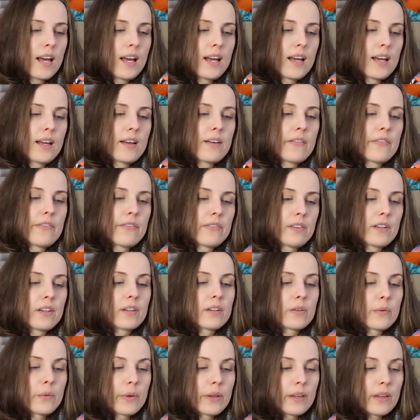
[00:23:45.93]
uh,
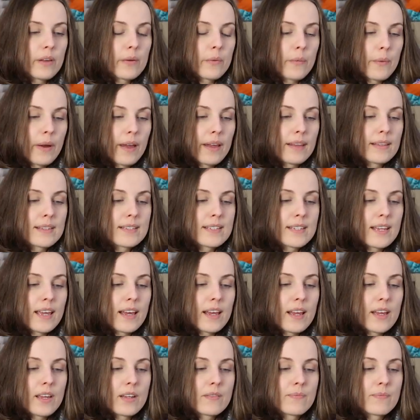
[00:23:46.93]
fingering weight, yeah,